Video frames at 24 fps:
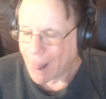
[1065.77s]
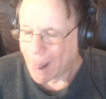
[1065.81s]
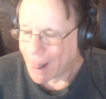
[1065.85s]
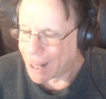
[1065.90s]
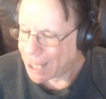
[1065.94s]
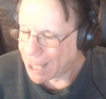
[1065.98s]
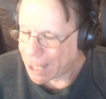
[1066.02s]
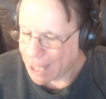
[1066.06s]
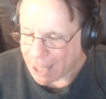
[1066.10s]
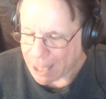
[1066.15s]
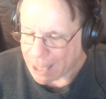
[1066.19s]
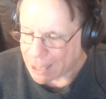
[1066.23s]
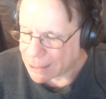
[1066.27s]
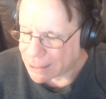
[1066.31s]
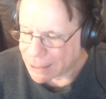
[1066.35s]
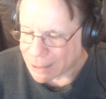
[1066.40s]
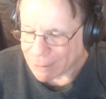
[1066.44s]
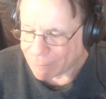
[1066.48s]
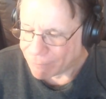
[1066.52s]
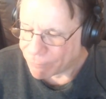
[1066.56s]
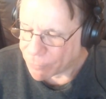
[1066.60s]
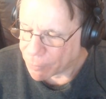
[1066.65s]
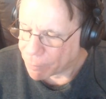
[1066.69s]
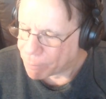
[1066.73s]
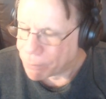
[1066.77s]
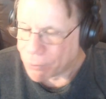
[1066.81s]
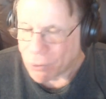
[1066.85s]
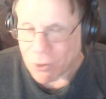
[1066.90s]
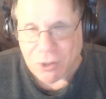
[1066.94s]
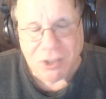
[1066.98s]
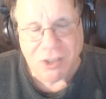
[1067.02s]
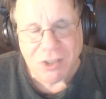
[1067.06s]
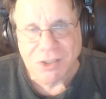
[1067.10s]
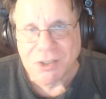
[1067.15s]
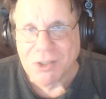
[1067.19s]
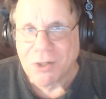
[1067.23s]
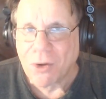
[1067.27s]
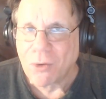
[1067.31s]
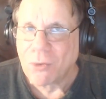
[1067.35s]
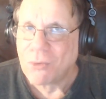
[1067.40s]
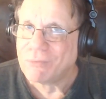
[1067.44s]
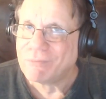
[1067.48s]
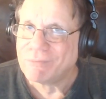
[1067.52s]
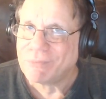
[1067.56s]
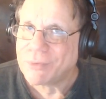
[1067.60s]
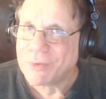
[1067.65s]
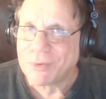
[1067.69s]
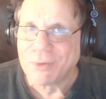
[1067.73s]
And the books, you know,
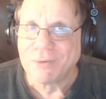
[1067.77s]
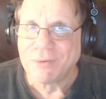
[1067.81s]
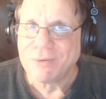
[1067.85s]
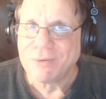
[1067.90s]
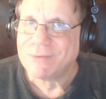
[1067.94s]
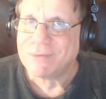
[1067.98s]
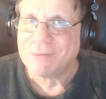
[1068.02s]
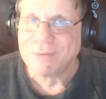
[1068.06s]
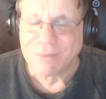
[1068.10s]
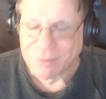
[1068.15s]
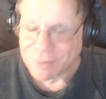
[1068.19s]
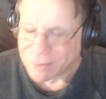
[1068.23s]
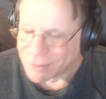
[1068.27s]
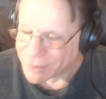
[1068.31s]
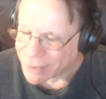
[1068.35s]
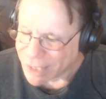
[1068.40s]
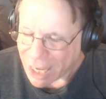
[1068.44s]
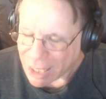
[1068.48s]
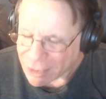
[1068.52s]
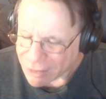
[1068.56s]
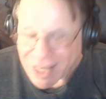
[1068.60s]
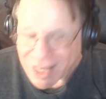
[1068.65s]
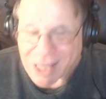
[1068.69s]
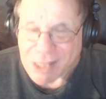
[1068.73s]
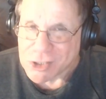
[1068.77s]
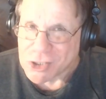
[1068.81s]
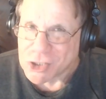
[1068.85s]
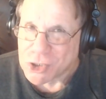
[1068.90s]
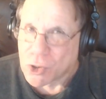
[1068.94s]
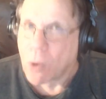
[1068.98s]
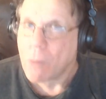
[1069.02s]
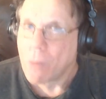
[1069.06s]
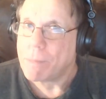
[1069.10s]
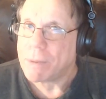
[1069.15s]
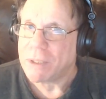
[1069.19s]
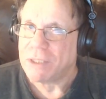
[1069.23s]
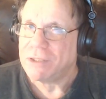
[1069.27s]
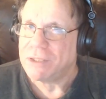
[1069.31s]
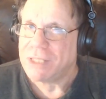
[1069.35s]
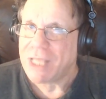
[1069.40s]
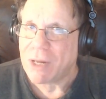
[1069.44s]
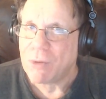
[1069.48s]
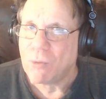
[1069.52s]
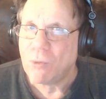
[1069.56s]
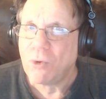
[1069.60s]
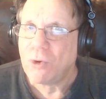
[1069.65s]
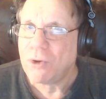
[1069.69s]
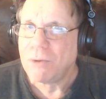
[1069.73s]
they're not that stupid. They
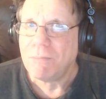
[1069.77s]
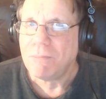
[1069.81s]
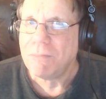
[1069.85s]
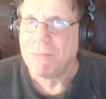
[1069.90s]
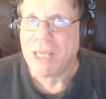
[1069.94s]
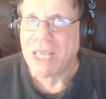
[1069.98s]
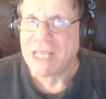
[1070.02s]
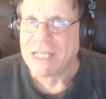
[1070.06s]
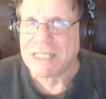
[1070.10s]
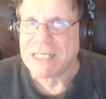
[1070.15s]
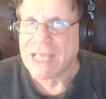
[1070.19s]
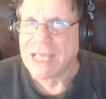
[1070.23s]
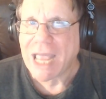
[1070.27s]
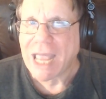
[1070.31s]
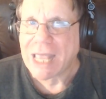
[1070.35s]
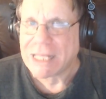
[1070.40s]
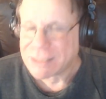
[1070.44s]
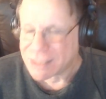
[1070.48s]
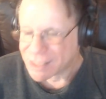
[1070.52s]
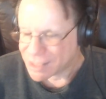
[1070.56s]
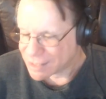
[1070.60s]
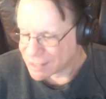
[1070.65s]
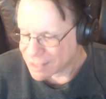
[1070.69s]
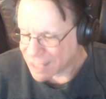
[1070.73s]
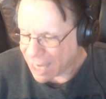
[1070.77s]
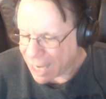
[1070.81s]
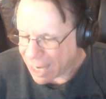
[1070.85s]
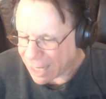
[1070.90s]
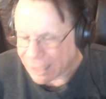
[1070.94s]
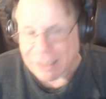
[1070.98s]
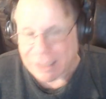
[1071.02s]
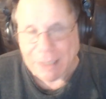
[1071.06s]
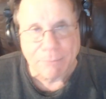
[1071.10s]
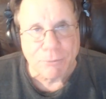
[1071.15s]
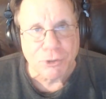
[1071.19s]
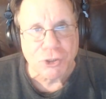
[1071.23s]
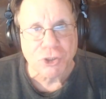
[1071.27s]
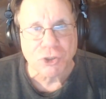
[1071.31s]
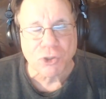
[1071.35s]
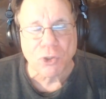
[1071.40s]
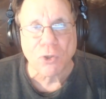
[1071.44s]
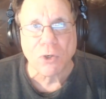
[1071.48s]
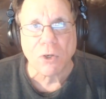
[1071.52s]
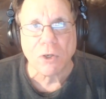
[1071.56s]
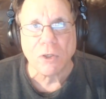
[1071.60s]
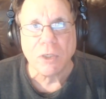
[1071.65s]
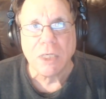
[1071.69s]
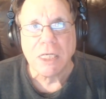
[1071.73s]
wouldn't make the odds this high, and I'm sure
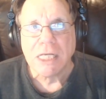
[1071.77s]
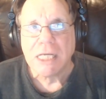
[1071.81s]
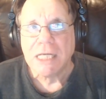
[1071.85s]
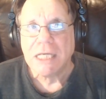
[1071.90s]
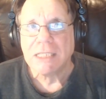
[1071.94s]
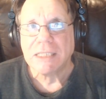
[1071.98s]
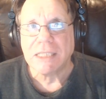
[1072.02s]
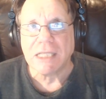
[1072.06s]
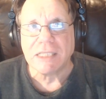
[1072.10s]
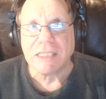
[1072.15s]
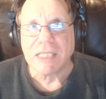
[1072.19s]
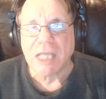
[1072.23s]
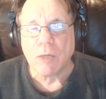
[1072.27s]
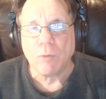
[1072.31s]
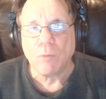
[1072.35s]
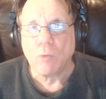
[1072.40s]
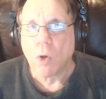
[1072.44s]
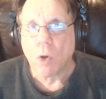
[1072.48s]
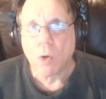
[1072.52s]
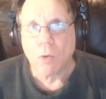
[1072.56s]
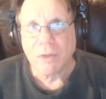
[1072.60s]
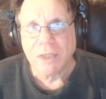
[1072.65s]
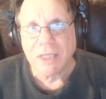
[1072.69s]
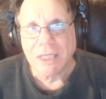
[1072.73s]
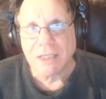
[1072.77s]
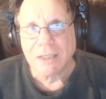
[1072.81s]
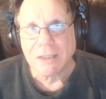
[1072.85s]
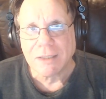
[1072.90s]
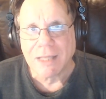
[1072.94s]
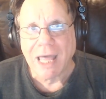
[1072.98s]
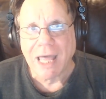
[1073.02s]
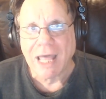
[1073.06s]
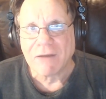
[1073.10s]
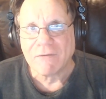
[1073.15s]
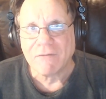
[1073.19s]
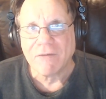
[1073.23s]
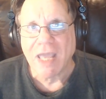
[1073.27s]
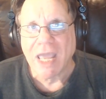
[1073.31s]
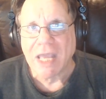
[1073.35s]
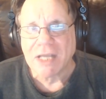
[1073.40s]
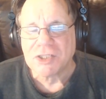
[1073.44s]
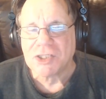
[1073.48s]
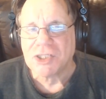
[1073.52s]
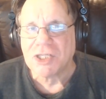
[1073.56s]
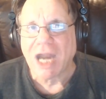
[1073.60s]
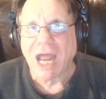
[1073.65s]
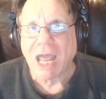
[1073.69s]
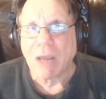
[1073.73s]
that they won't get a lot of action.
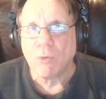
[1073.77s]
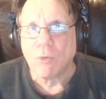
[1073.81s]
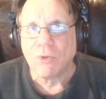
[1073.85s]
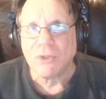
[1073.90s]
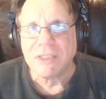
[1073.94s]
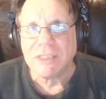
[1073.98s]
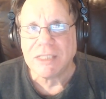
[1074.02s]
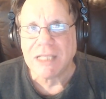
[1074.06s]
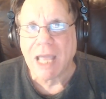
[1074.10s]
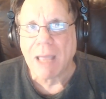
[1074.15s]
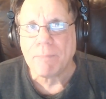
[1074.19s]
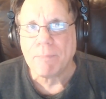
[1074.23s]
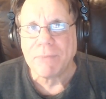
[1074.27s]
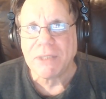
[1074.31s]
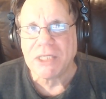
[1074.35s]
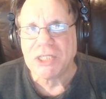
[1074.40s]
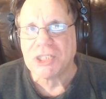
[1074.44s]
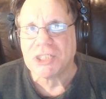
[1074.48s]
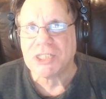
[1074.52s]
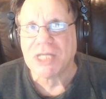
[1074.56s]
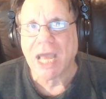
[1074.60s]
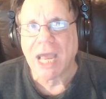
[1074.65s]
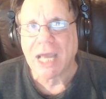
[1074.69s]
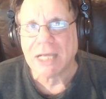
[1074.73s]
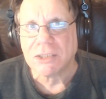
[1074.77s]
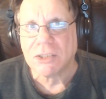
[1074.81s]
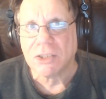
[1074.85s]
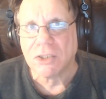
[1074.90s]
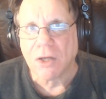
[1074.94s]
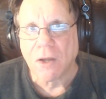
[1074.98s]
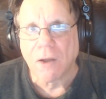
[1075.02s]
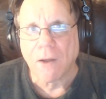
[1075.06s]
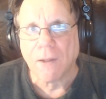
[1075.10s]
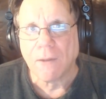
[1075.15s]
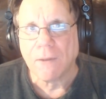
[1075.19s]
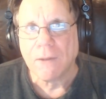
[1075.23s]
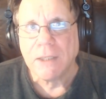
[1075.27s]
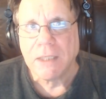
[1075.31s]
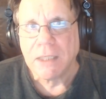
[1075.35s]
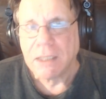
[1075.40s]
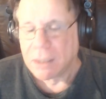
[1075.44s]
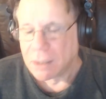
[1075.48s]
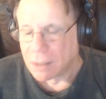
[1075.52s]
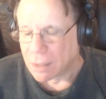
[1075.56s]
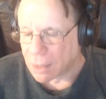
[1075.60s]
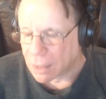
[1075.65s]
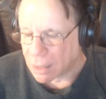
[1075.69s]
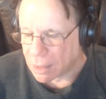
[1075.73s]
I would not be shocked at all
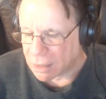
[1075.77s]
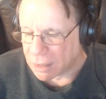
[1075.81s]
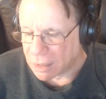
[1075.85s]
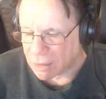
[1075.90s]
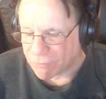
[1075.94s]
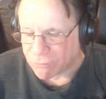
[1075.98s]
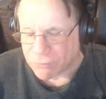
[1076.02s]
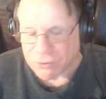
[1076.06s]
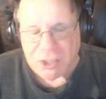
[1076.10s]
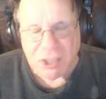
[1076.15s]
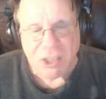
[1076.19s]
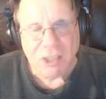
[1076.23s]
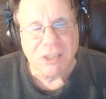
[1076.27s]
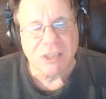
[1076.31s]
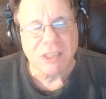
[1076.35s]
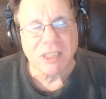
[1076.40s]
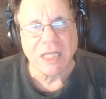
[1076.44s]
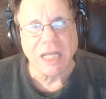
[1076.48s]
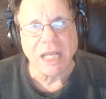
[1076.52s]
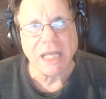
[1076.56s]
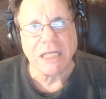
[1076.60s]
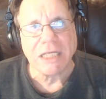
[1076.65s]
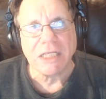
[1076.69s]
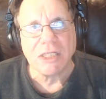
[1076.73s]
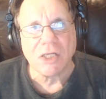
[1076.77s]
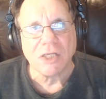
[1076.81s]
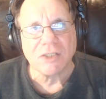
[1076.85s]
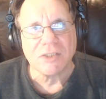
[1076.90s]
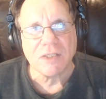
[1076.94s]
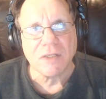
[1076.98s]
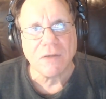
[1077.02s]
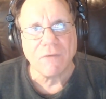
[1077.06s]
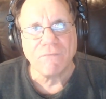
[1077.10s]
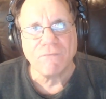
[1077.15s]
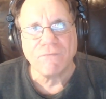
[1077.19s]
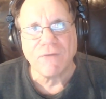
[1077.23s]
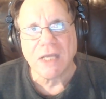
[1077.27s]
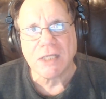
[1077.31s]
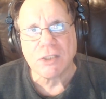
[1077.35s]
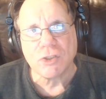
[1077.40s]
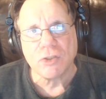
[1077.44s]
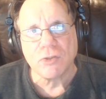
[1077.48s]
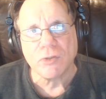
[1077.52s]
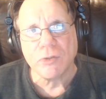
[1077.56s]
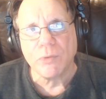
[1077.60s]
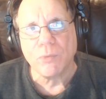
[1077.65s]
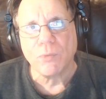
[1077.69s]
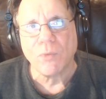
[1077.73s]
if Cincinnati doesn't eventually
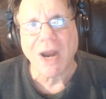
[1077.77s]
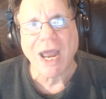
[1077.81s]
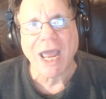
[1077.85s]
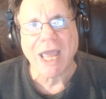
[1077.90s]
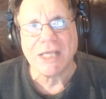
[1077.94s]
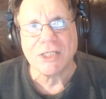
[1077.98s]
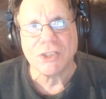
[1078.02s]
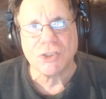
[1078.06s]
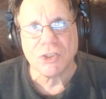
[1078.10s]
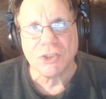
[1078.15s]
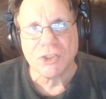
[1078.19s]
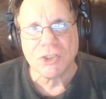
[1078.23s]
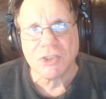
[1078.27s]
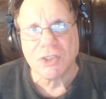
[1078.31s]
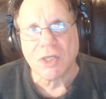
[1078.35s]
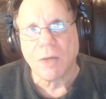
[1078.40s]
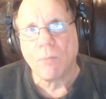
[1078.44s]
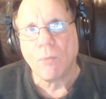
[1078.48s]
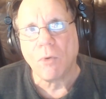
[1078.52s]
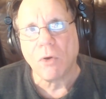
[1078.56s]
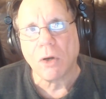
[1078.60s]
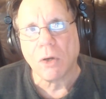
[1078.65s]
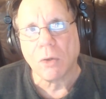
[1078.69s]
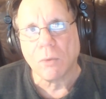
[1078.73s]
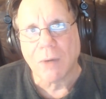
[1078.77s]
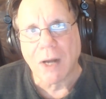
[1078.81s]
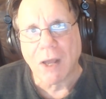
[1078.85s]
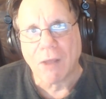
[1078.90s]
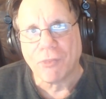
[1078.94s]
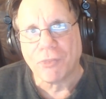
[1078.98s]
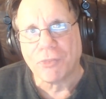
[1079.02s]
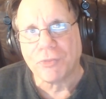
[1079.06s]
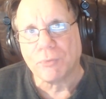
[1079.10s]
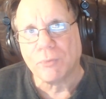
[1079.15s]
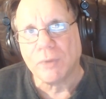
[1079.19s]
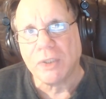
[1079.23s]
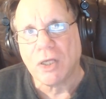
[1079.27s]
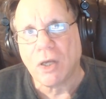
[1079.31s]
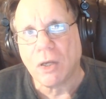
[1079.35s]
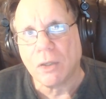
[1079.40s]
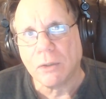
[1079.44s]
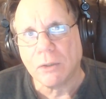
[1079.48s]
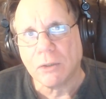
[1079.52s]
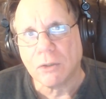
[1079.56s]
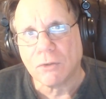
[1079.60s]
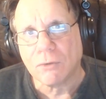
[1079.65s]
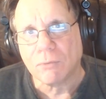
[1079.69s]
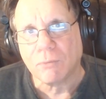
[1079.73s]
rise to somewhere around 300,
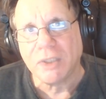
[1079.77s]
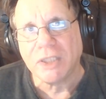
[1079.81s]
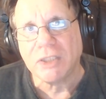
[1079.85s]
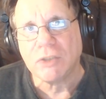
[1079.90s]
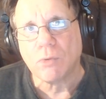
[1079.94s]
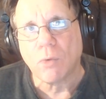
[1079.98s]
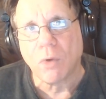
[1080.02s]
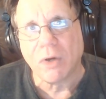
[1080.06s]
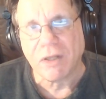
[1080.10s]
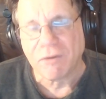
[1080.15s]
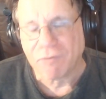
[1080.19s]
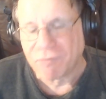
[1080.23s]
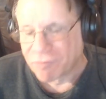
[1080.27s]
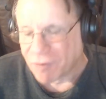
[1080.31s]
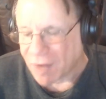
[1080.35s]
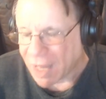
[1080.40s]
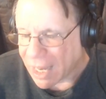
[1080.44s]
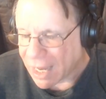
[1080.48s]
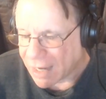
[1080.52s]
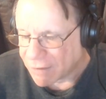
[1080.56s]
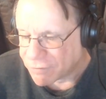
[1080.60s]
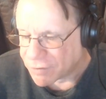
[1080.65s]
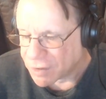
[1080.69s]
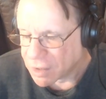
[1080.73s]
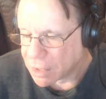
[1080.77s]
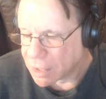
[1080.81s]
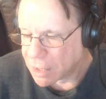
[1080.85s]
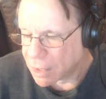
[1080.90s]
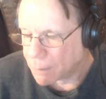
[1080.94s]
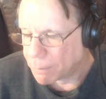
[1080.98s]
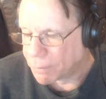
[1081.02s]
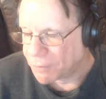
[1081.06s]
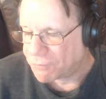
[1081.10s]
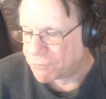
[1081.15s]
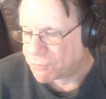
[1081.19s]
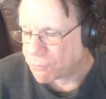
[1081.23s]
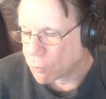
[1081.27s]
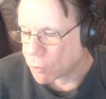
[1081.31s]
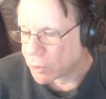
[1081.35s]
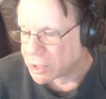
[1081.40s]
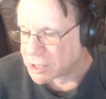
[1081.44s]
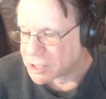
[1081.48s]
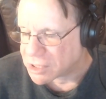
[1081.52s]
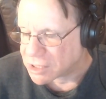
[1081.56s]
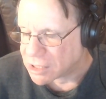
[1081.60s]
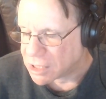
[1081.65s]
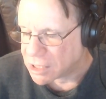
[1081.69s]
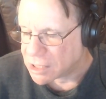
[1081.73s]
325 before the
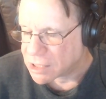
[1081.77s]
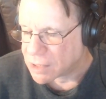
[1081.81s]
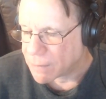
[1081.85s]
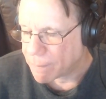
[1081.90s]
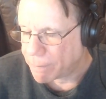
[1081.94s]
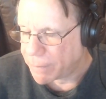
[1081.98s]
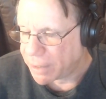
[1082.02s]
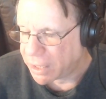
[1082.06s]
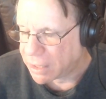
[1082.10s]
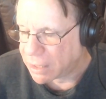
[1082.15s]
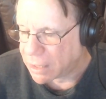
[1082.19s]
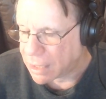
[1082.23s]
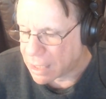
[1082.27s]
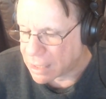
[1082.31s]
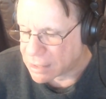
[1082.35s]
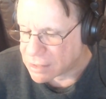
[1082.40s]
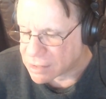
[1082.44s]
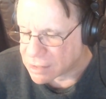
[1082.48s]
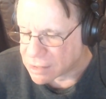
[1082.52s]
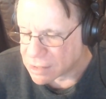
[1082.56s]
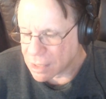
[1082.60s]
season begins.